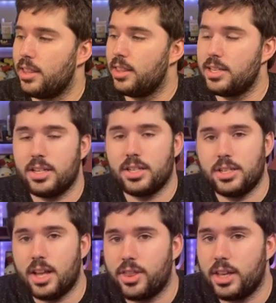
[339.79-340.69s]
this is
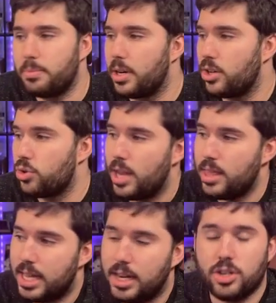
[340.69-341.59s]
nothing but a trend
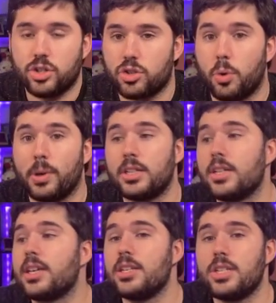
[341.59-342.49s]
that is going to
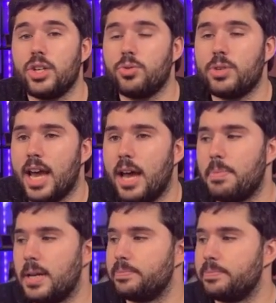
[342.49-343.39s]
continue to
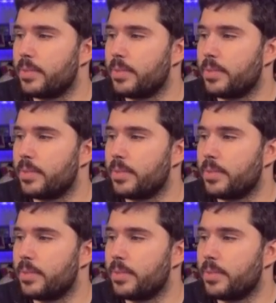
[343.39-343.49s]
happen.